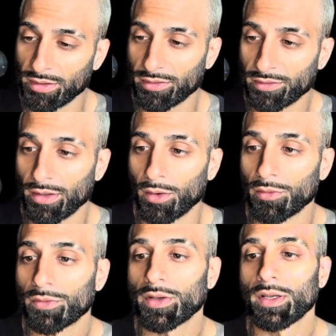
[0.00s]
itself.
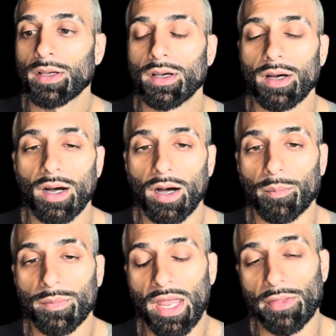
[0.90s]

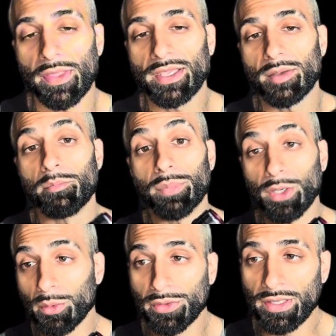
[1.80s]
Um, now, they can
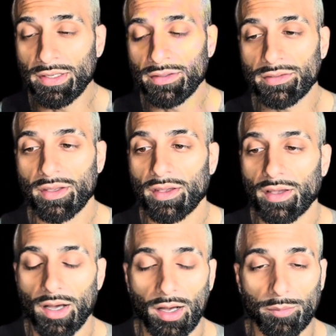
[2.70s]
build these
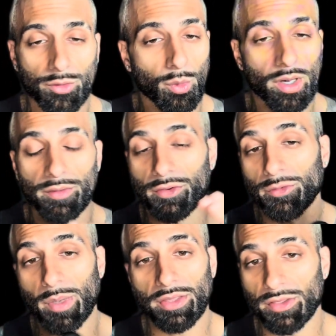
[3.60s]
um, to whatever
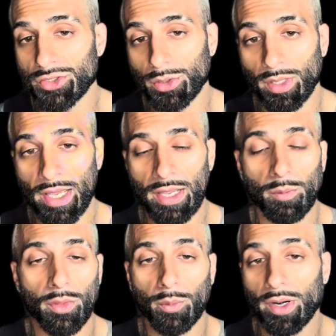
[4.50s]
spec that you like
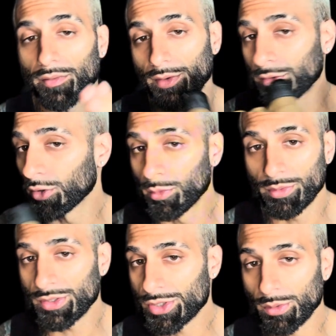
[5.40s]
with whatever tubes
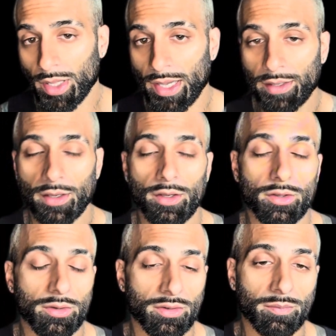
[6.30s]
that you like.
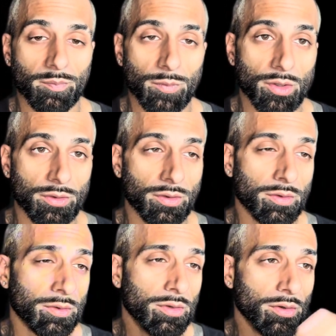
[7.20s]
You can you can do
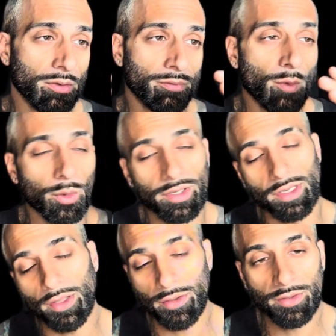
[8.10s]
you do
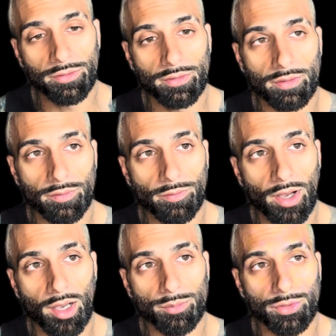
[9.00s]
1400
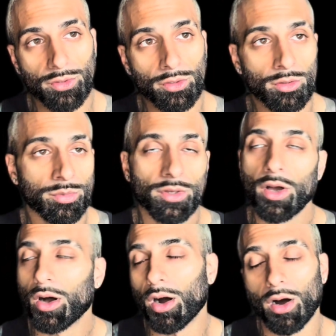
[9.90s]
FOM tubes
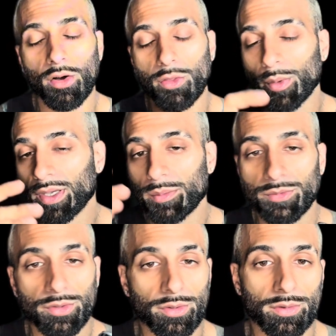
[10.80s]
all the way up
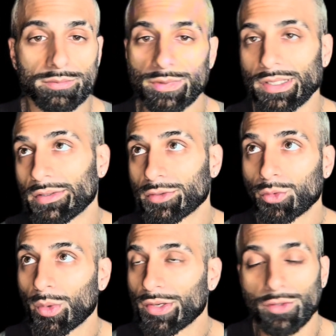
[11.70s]
to you know
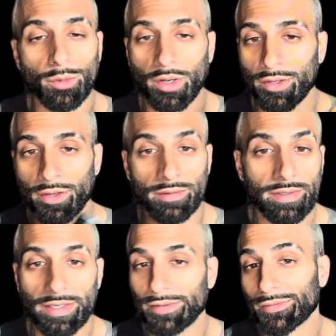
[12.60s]
2200
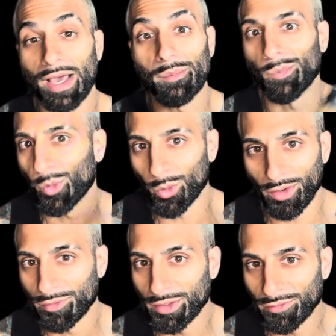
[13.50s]
if not more
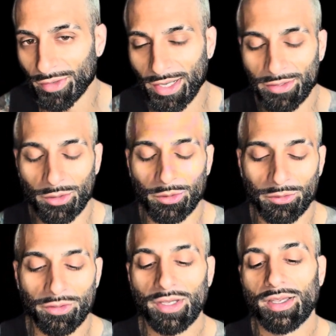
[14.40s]
if you can find those.